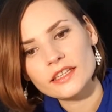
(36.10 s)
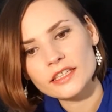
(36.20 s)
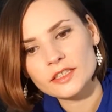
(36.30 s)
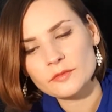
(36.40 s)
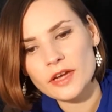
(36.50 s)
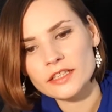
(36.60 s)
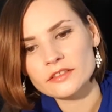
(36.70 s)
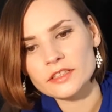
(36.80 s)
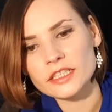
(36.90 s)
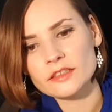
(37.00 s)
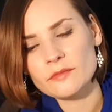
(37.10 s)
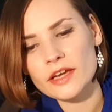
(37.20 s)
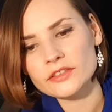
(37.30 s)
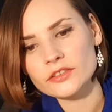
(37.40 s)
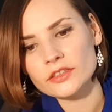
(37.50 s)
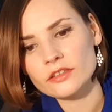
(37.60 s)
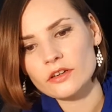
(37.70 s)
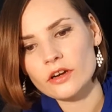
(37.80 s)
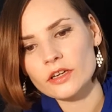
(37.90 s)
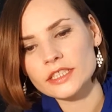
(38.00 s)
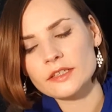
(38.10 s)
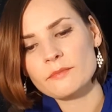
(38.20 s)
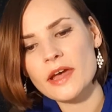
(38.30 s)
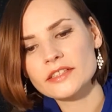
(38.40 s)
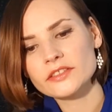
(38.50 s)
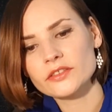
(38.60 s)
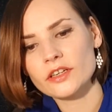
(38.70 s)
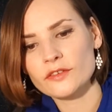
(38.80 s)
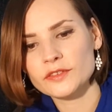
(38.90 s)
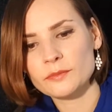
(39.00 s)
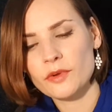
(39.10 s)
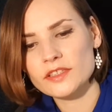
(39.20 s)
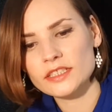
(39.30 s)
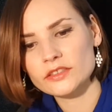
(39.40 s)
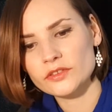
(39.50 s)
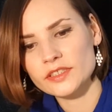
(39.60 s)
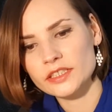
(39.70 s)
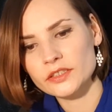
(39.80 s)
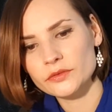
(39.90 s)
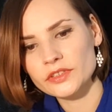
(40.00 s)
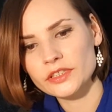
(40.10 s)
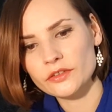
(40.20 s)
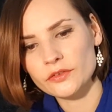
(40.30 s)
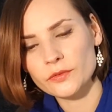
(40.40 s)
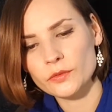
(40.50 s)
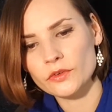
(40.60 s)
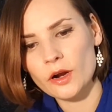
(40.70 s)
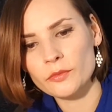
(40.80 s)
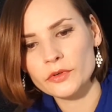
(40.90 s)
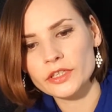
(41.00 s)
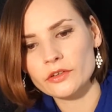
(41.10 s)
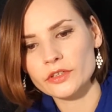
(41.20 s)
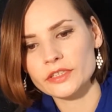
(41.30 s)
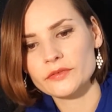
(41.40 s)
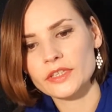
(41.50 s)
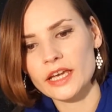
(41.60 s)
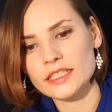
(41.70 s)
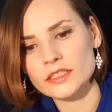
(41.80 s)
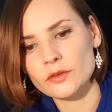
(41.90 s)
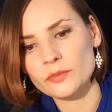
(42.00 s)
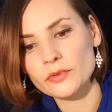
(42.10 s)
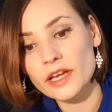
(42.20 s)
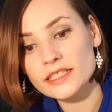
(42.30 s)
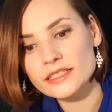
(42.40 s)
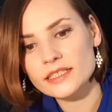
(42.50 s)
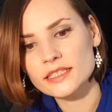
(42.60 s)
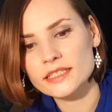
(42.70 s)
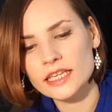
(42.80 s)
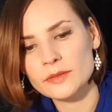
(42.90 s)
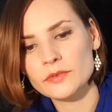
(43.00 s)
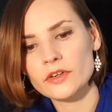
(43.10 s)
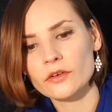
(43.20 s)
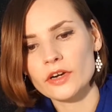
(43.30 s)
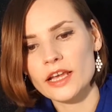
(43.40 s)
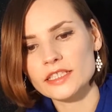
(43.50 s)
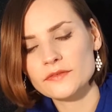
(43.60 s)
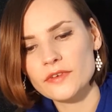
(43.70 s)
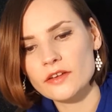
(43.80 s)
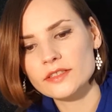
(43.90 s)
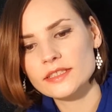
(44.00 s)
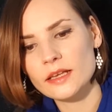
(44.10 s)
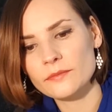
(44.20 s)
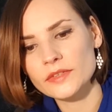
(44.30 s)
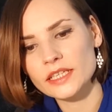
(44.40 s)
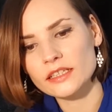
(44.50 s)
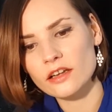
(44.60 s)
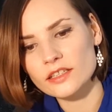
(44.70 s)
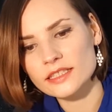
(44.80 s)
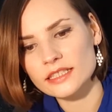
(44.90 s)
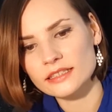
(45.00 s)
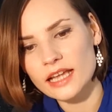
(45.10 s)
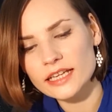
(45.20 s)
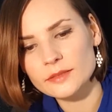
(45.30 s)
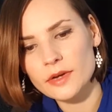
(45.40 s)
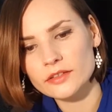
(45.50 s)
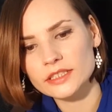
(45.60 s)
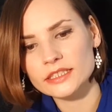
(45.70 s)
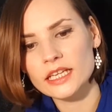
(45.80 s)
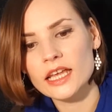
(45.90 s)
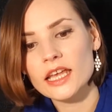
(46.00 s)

in a matter of deposit or security, or through robbery, or if he has oppressed his neighbor or has found something lost and lied about it,